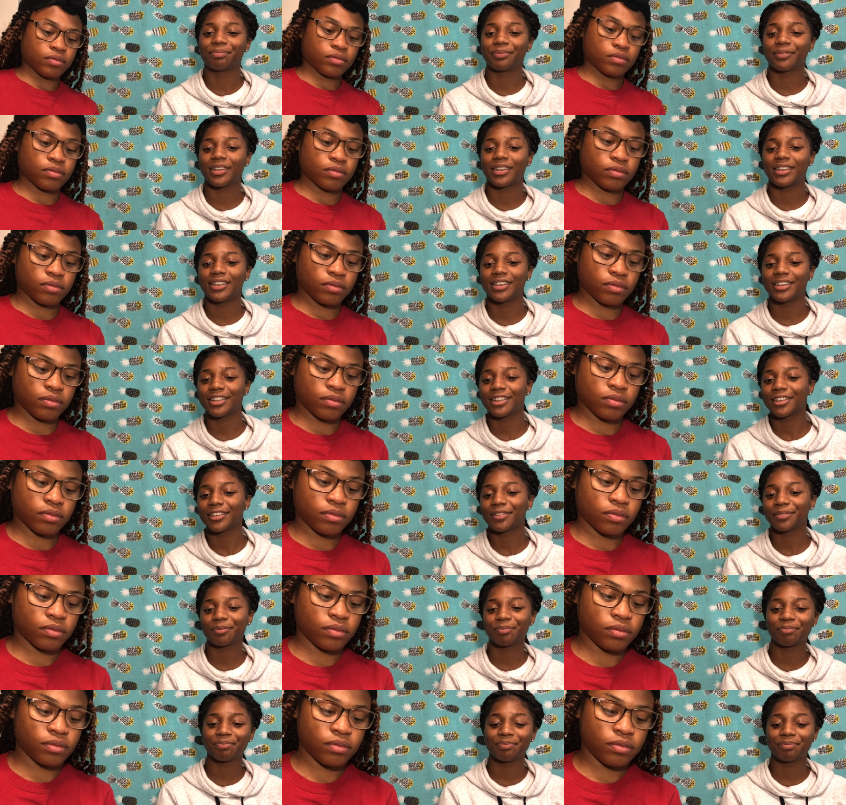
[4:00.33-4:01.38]
Speaker 1: I just
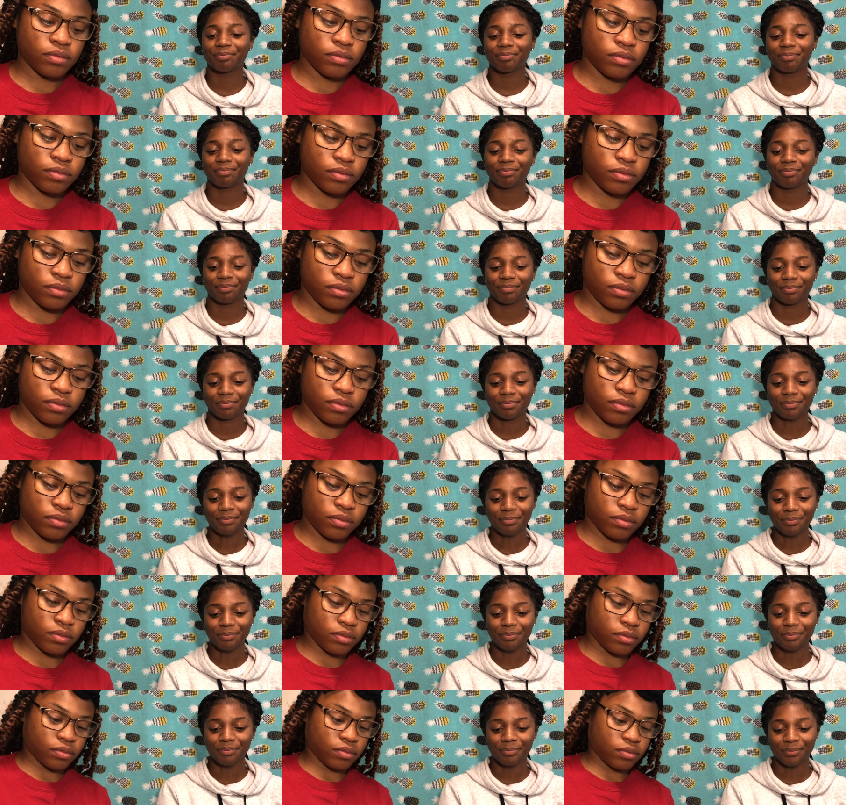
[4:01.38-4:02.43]

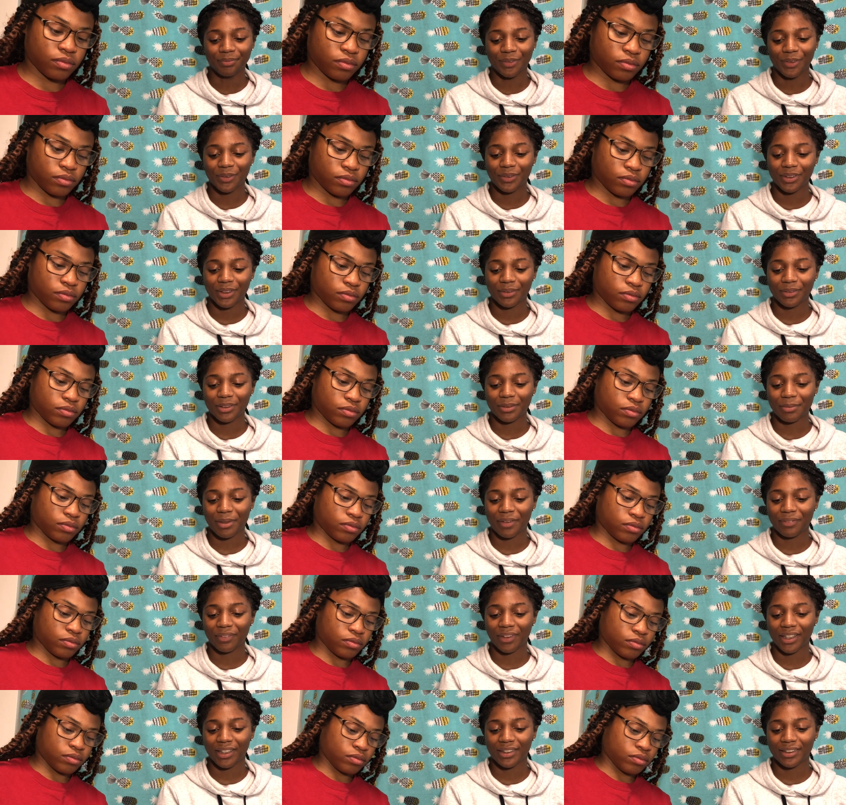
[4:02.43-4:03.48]
do something to my
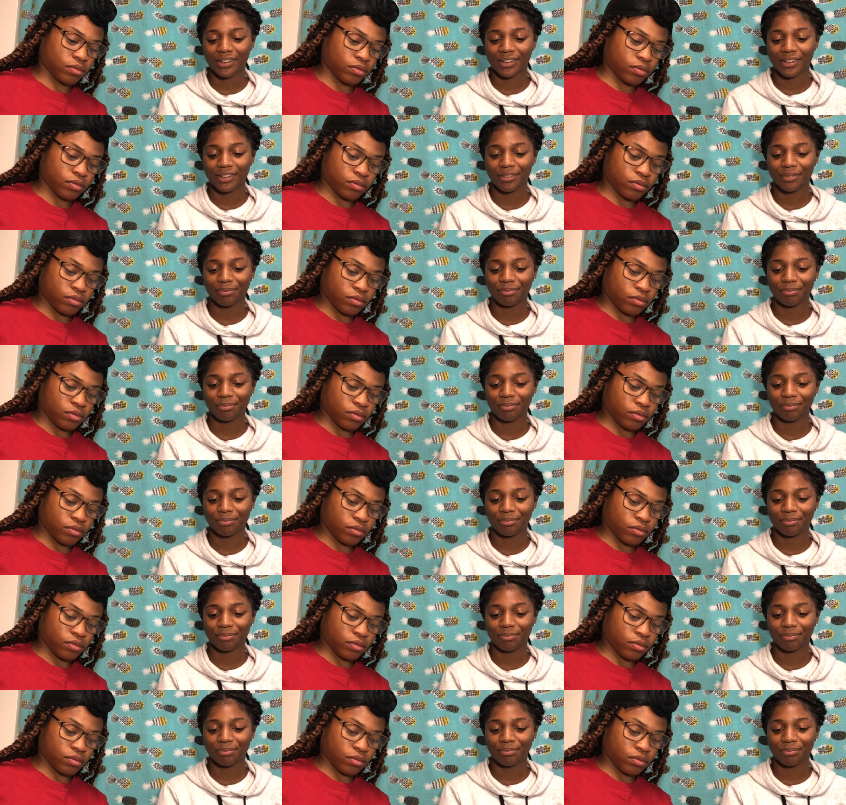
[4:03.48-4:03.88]
face.